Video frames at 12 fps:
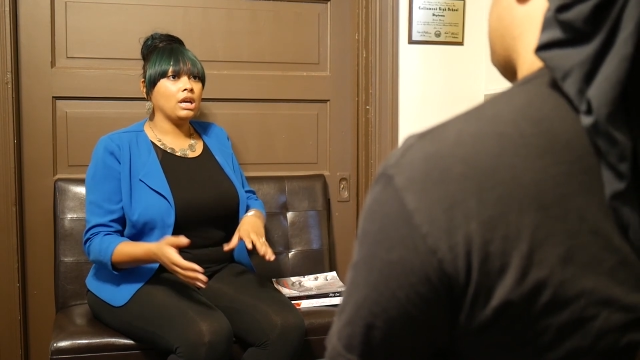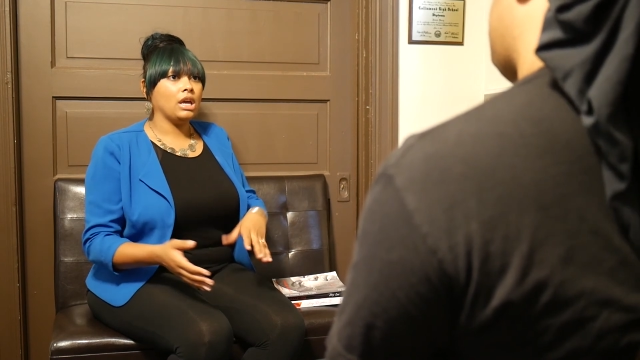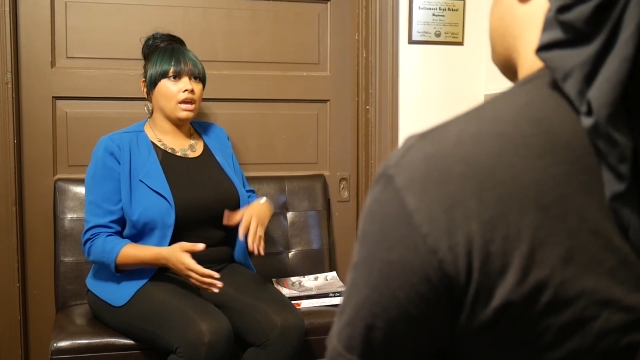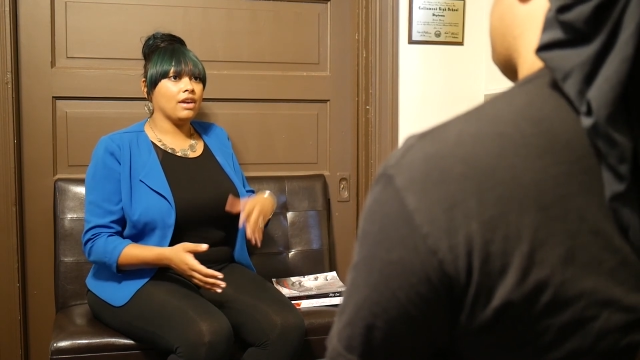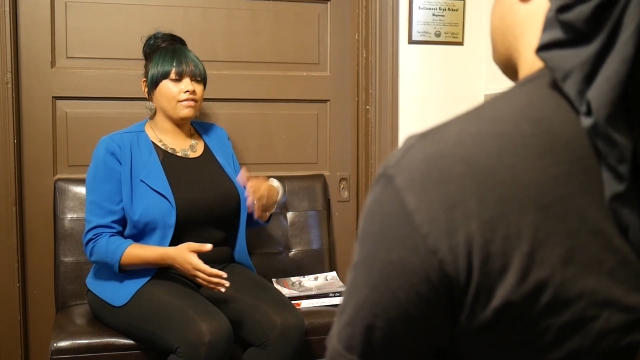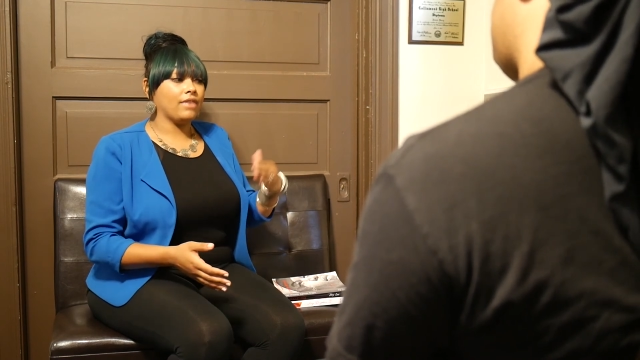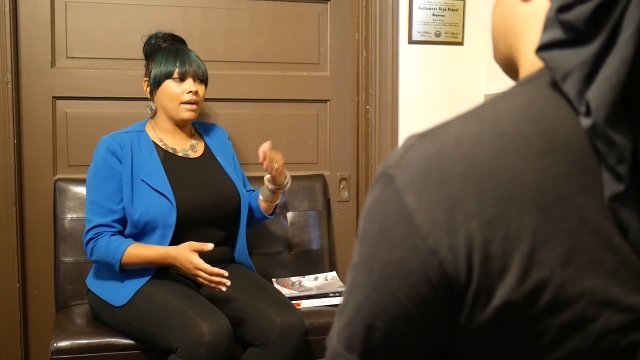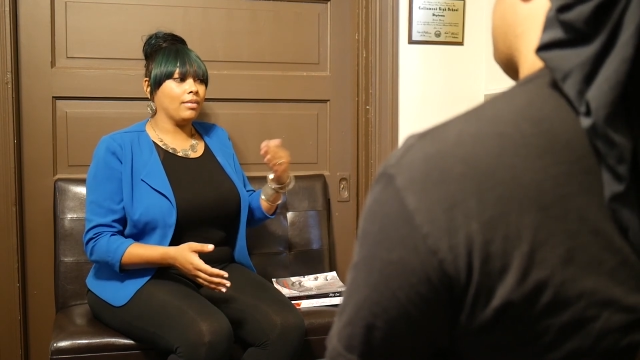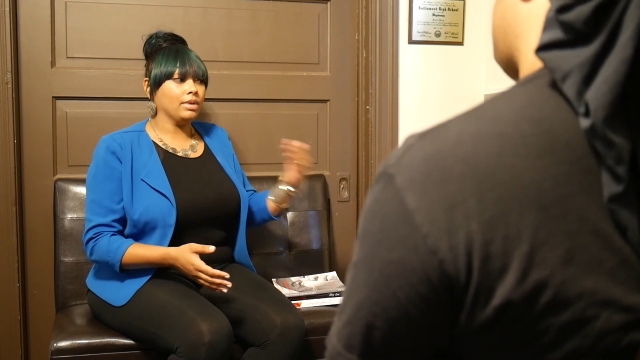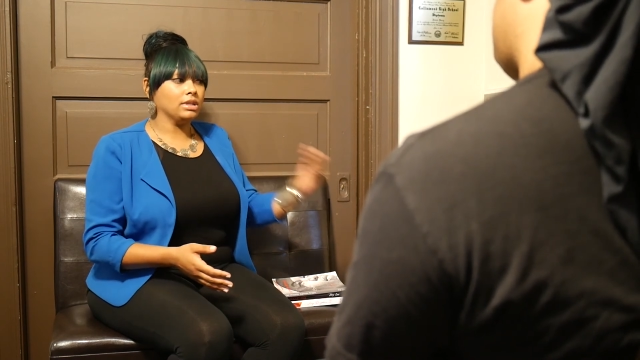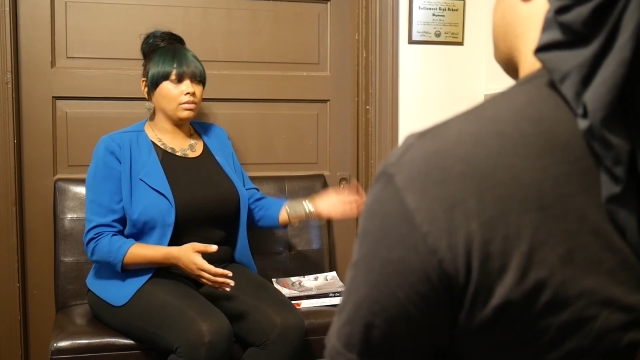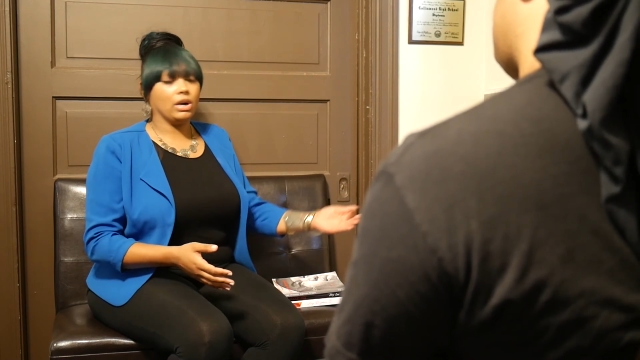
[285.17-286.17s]
If I
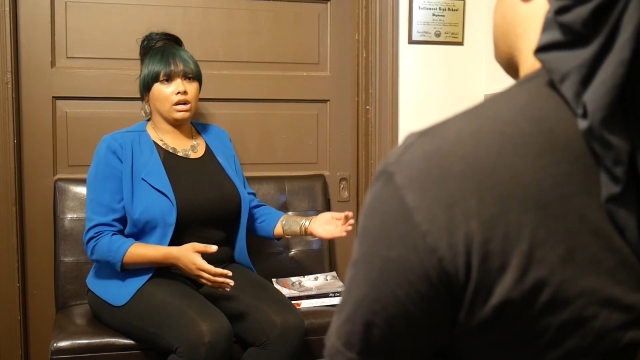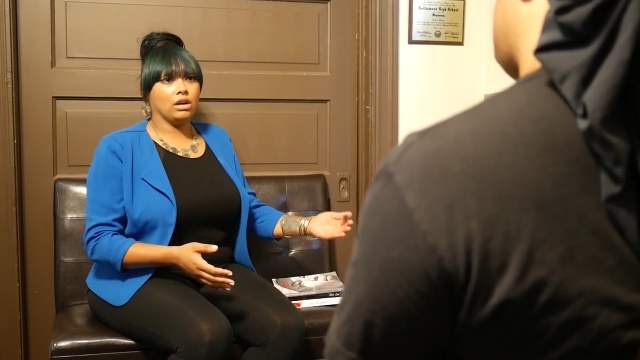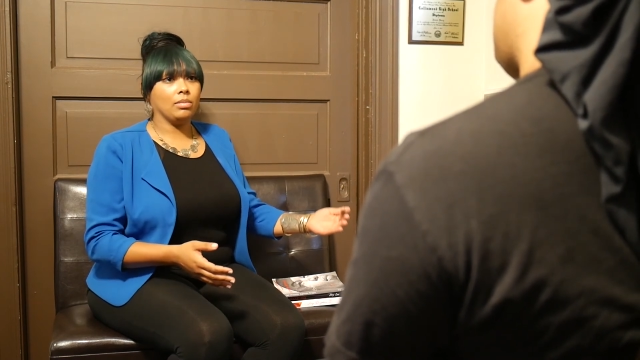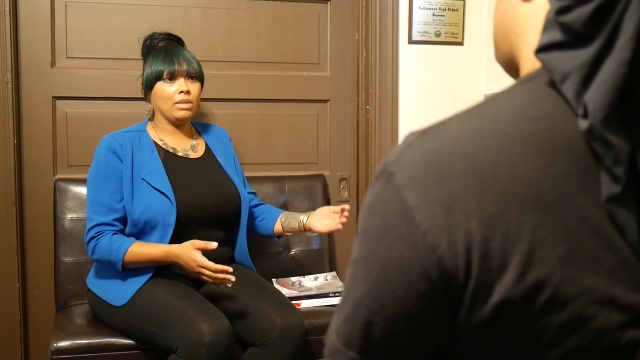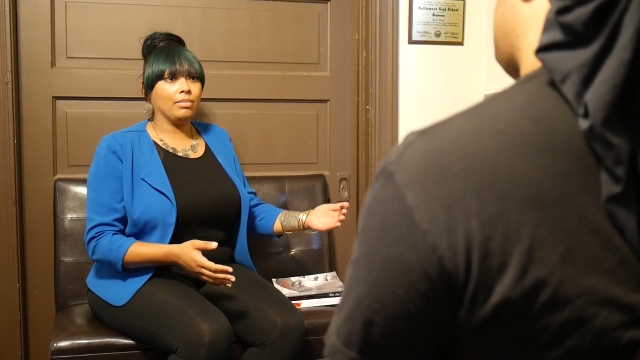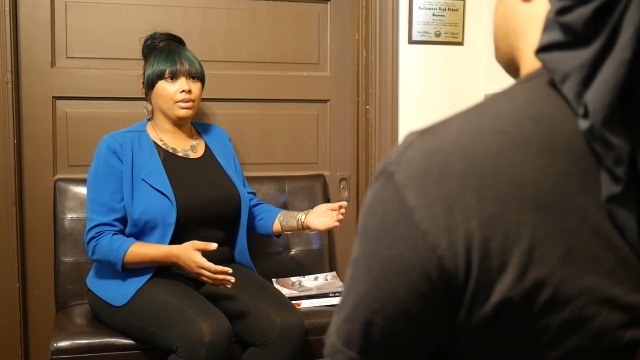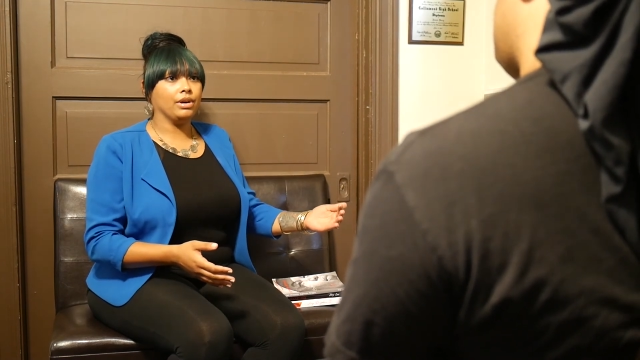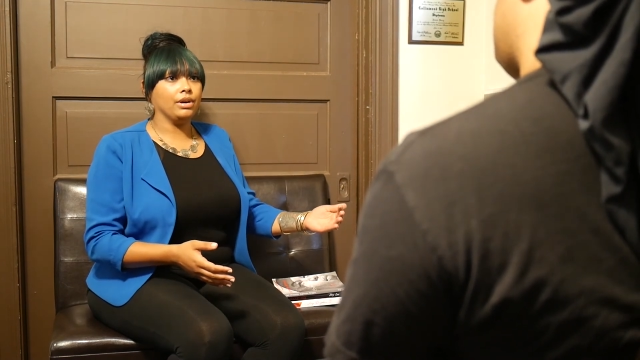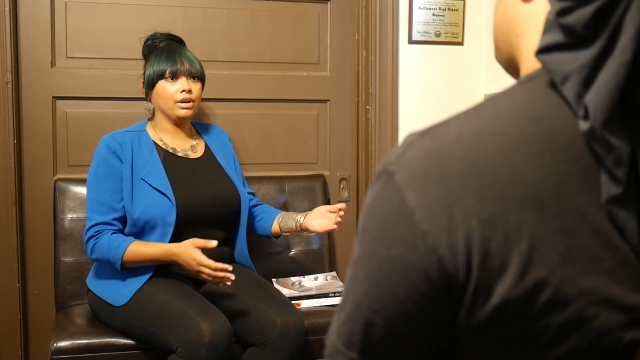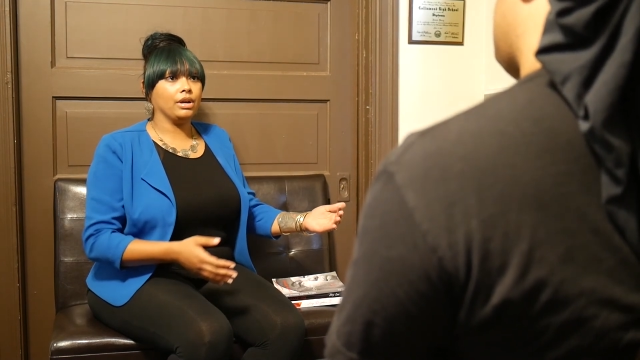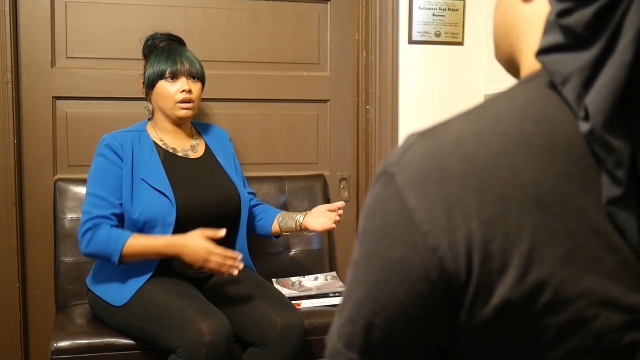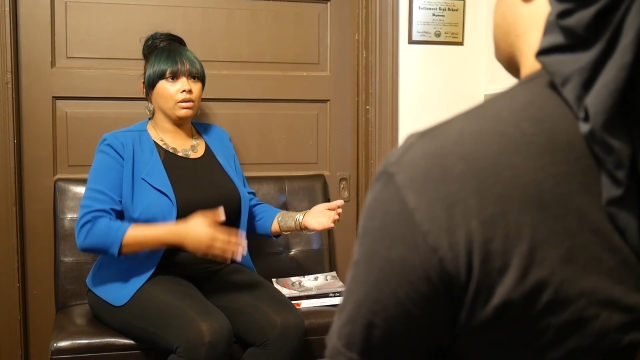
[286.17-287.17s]
wasn't working on my
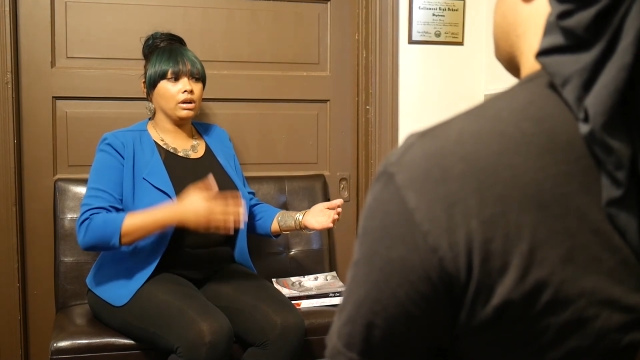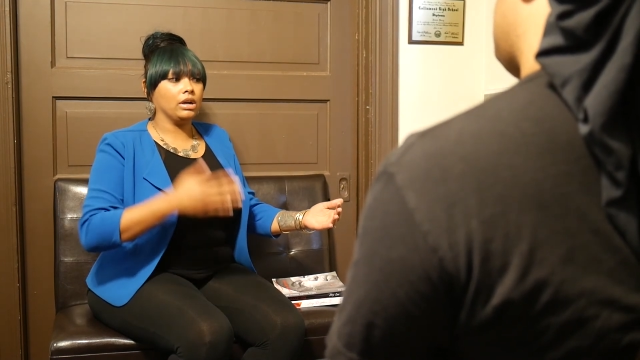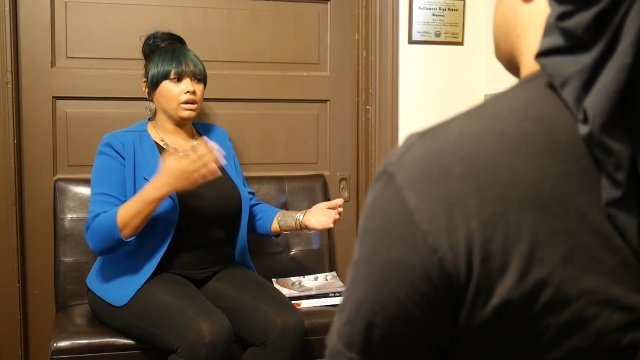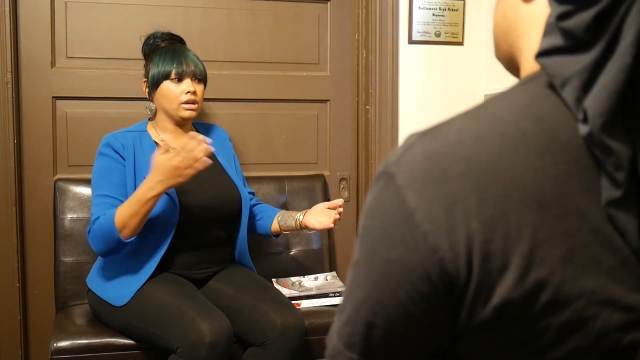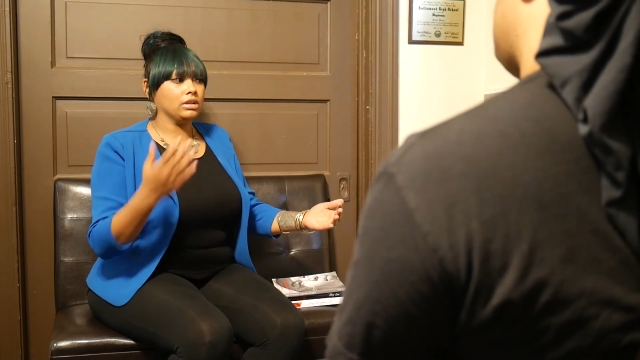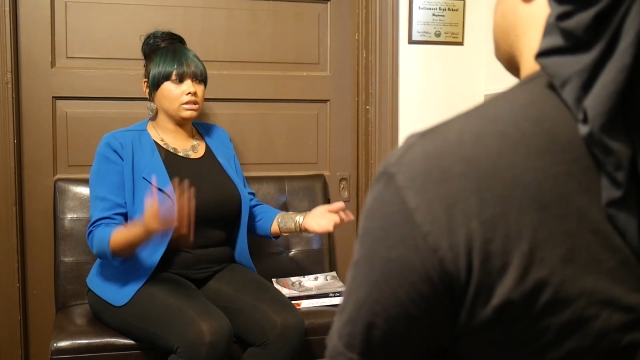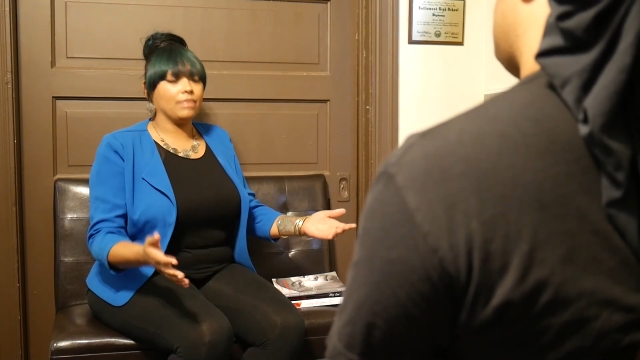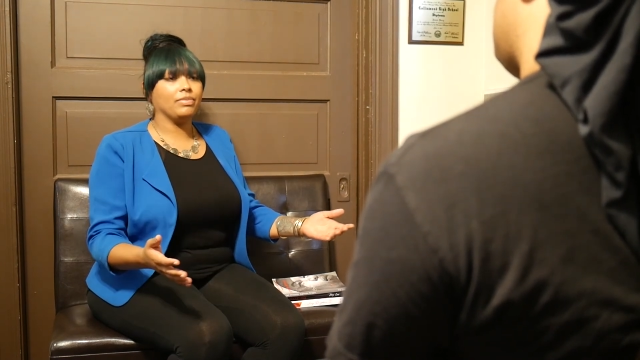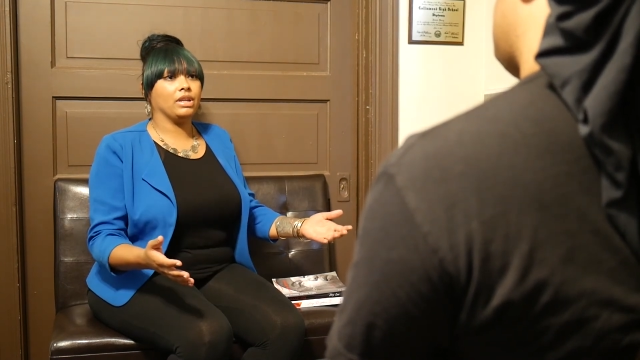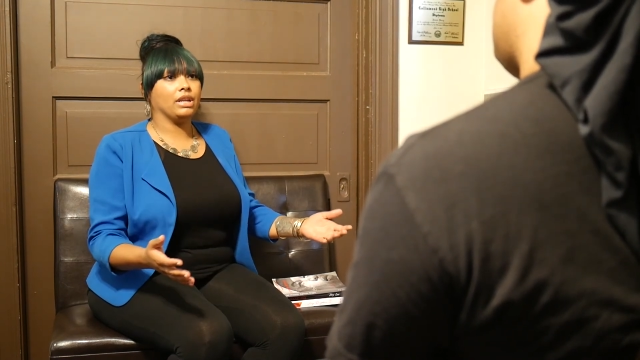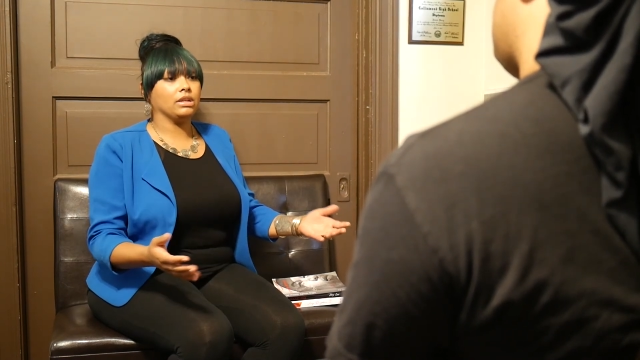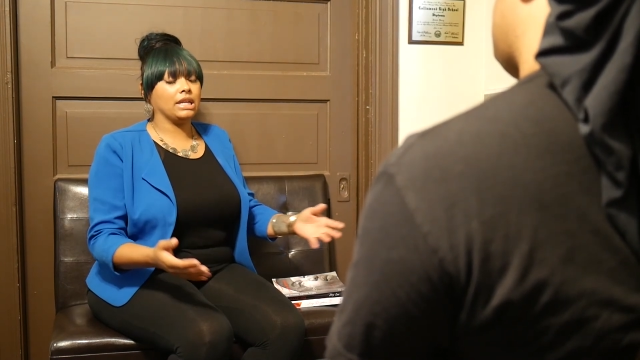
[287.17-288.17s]
book or
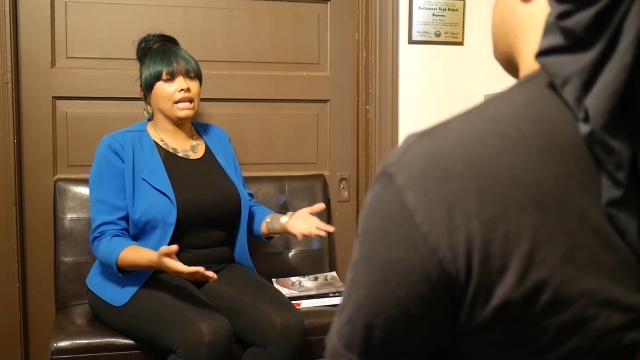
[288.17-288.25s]
something else,